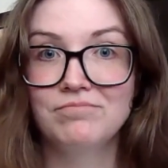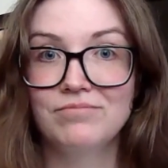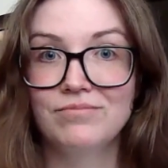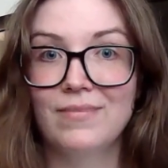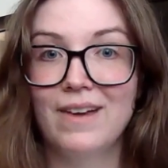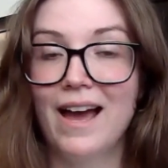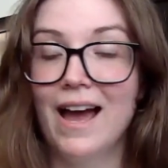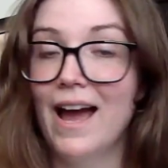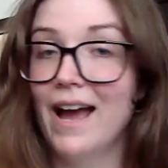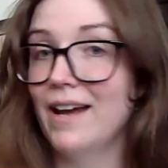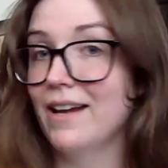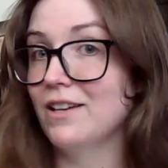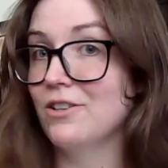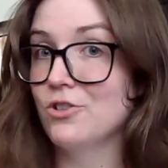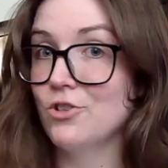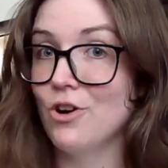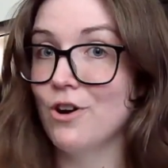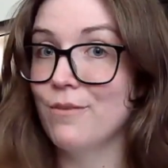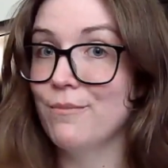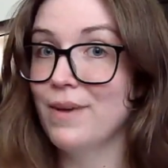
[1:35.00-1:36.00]
I can
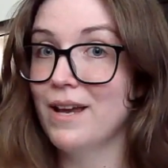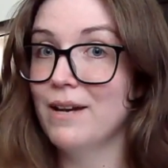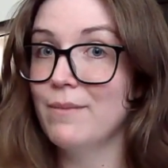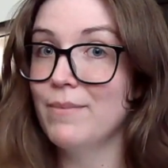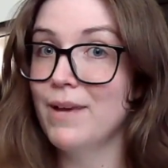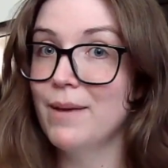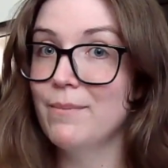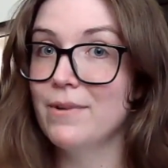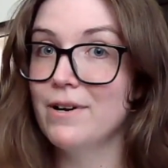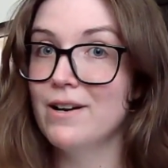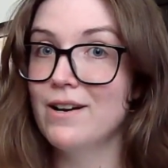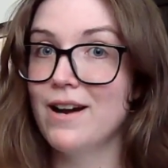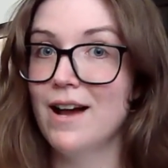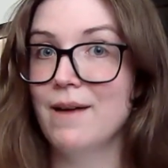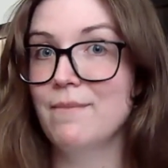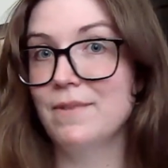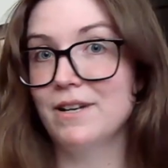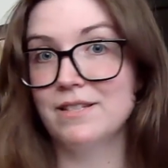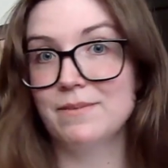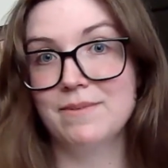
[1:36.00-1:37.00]
draw on pen and paper, I
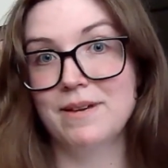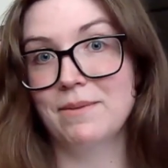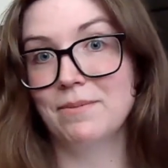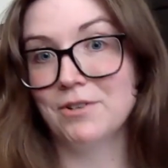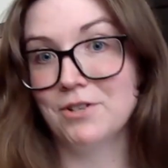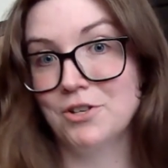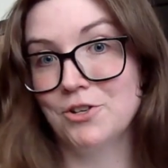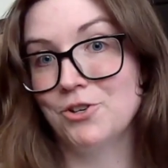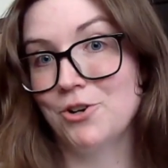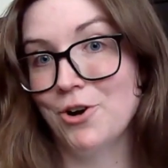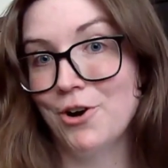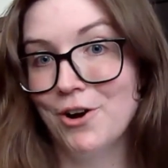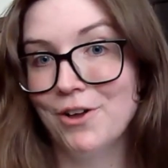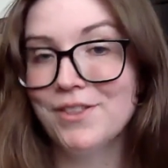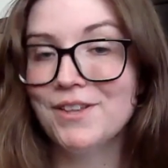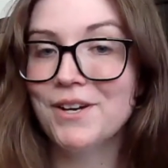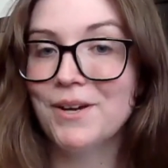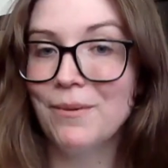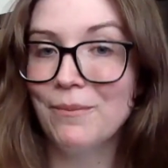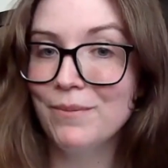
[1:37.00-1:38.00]
must be able to draw on
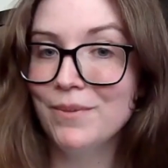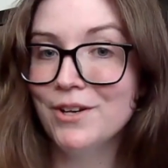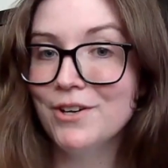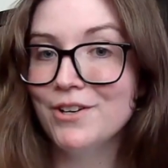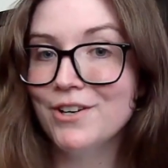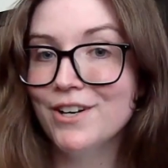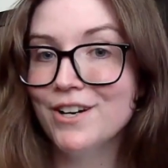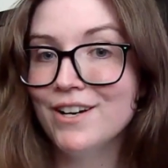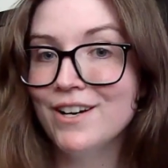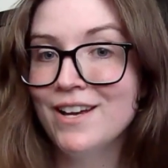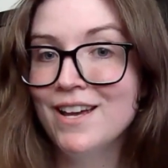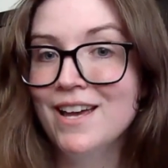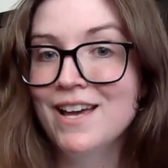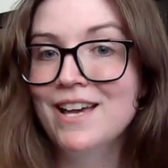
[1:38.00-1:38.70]
the computer,